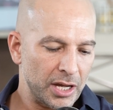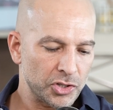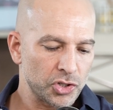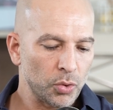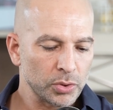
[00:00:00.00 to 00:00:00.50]
at
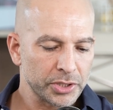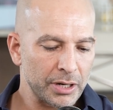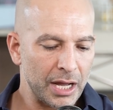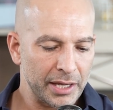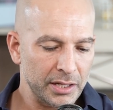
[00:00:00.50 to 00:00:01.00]
shoulder
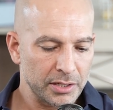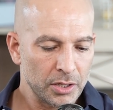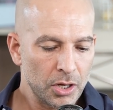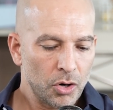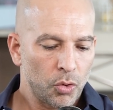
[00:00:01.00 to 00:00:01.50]
height
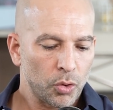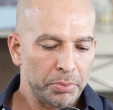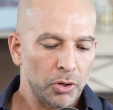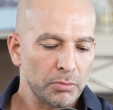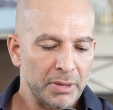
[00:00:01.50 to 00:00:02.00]
or
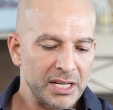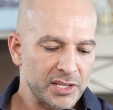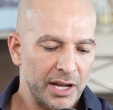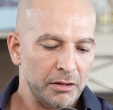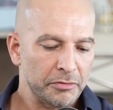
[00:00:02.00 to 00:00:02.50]
pull
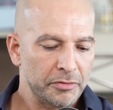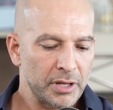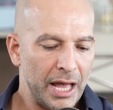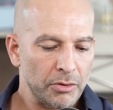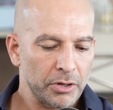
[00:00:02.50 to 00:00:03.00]
myself
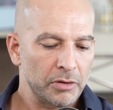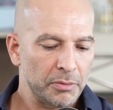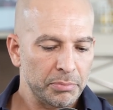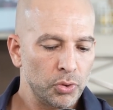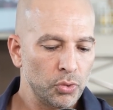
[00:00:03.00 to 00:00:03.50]
out of
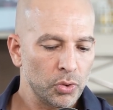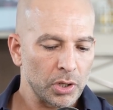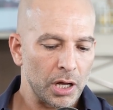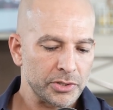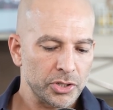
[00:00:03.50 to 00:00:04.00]
a pool
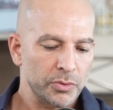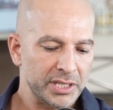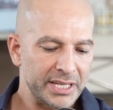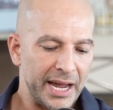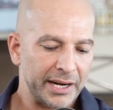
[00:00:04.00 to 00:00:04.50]
onto a
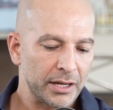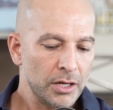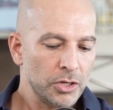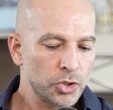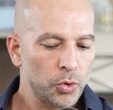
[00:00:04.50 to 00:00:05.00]
deck
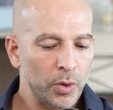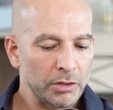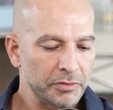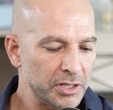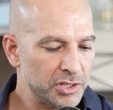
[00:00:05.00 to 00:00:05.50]

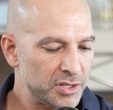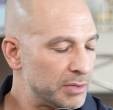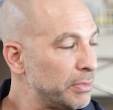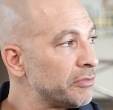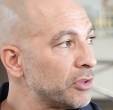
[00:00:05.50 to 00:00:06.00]
12 inches
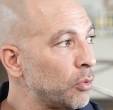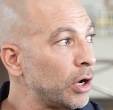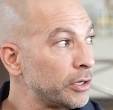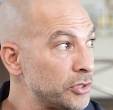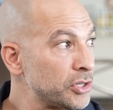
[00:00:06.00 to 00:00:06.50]
above the
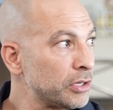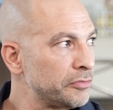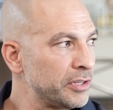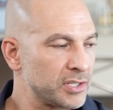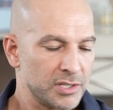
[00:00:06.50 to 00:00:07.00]
water
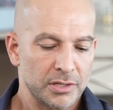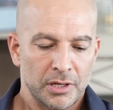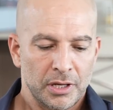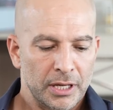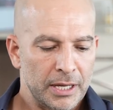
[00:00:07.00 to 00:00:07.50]
surface.
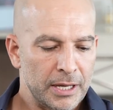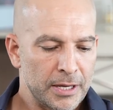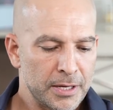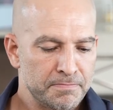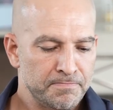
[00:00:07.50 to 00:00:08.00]

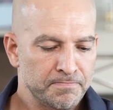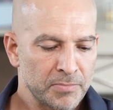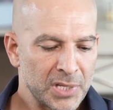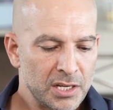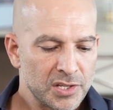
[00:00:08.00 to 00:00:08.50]

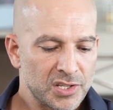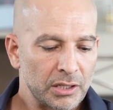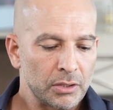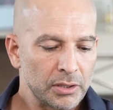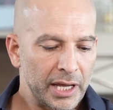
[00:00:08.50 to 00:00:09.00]

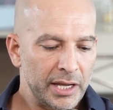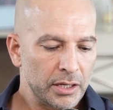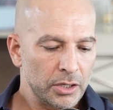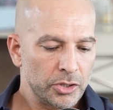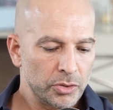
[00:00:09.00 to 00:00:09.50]
Single
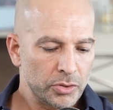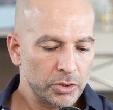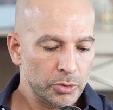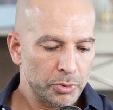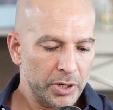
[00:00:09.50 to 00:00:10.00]
leg
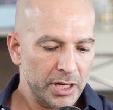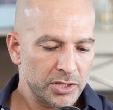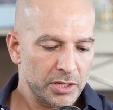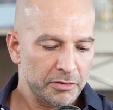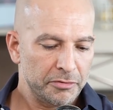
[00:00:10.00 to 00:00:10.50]
glute
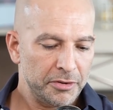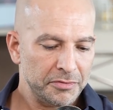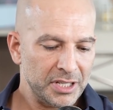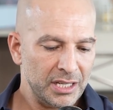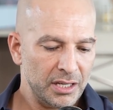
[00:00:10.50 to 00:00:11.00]
bridge,
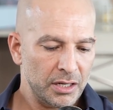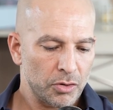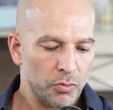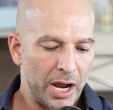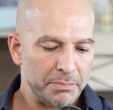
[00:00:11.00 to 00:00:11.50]
15
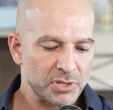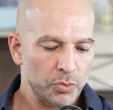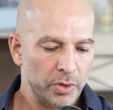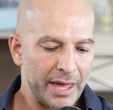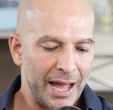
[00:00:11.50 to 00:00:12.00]
reps
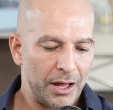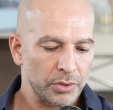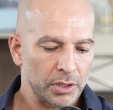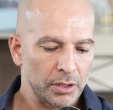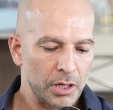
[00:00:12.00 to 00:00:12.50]

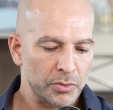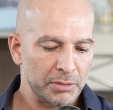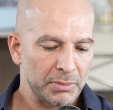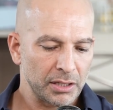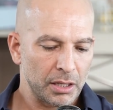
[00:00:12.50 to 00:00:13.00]
without
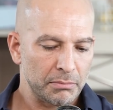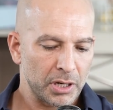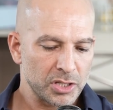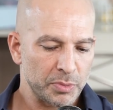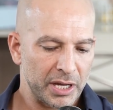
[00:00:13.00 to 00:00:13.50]
loading my
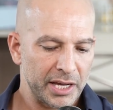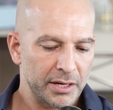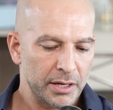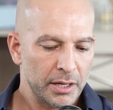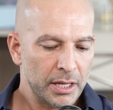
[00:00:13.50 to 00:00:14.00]
lumbar
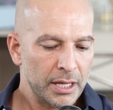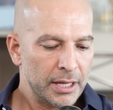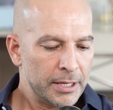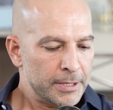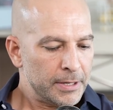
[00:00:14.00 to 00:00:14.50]
spine.
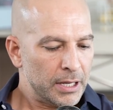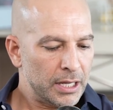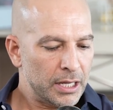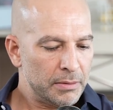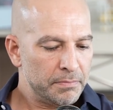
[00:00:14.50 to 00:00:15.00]

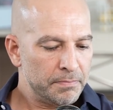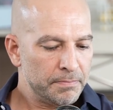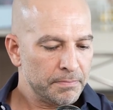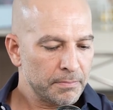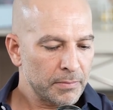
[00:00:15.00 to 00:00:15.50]

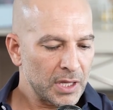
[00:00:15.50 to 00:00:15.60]
And